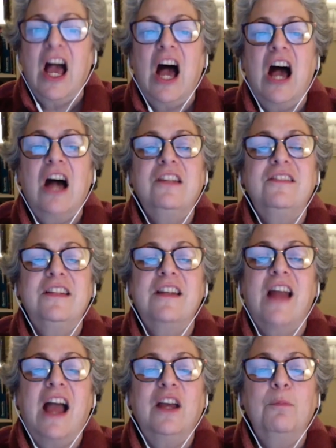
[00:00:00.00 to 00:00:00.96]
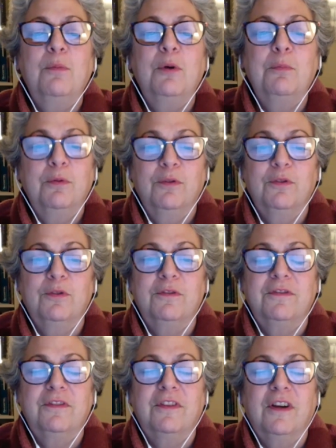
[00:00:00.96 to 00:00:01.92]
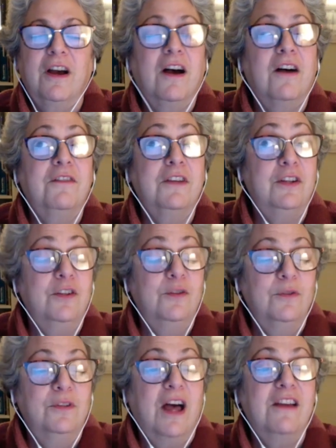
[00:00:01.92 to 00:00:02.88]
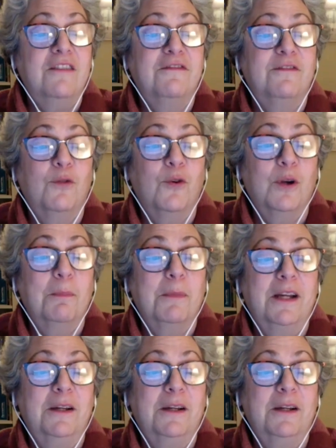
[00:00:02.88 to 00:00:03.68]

undeniable proof of a new life form?